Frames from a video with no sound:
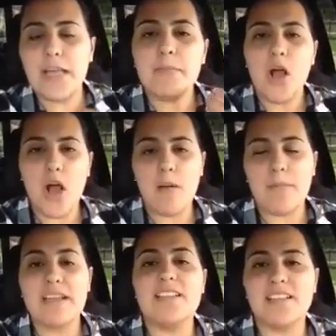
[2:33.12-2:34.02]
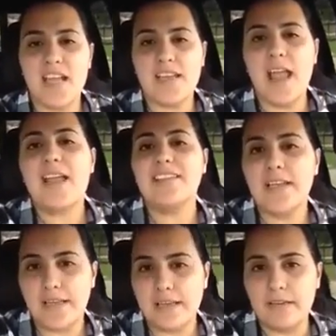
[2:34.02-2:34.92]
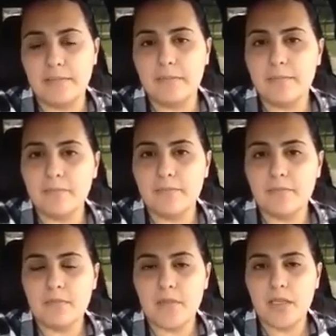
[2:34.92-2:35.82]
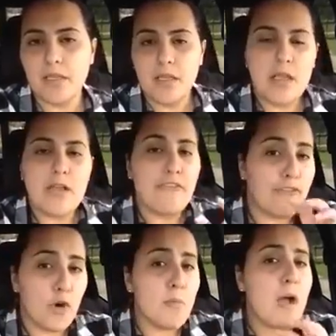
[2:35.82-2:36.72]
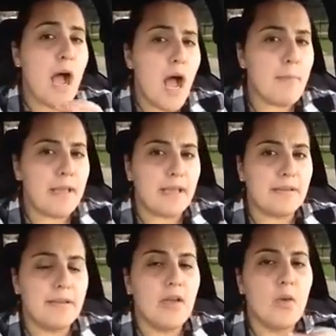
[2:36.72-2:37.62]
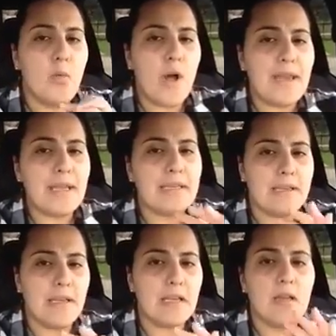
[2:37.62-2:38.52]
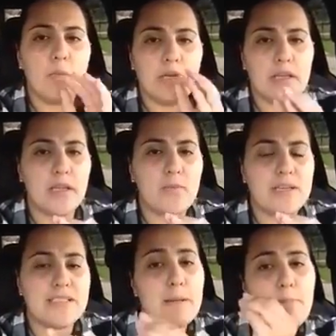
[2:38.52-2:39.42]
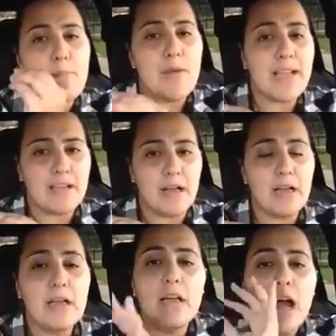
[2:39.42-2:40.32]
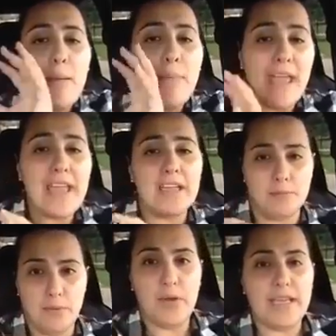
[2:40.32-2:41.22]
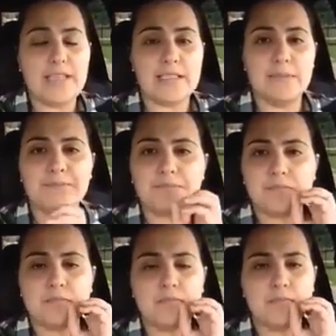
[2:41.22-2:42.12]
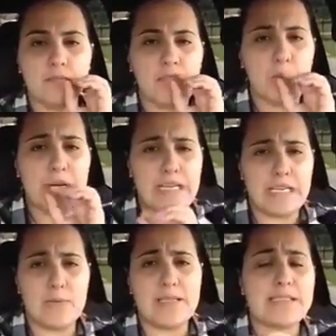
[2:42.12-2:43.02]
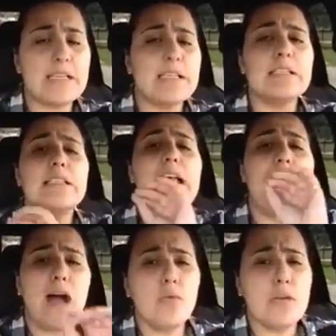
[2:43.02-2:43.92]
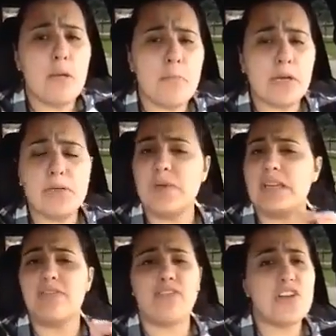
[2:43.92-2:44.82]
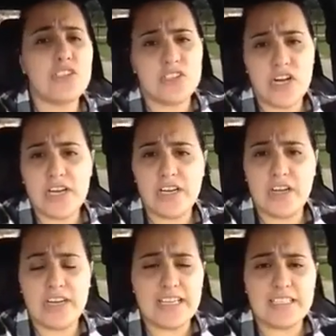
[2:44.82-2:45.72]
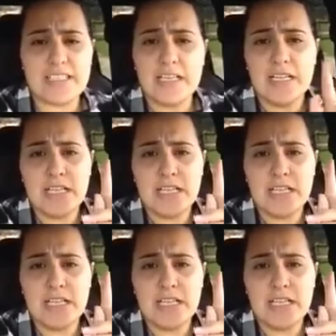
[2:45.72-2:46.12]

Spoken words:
that Muhammad said and did. For Muhammad, what he did when he was in Mecca, a pagan place, when he was outnumbered, when he first started on his